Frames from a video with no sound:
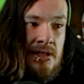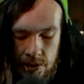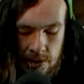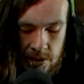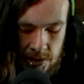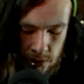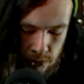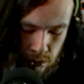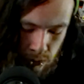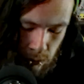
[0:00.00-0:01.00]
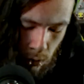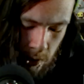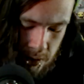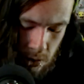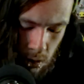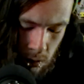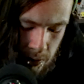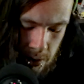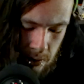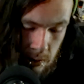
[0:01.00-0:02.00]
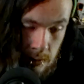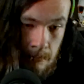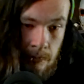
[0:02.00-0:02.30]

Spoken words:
And it cuts to Lori talking to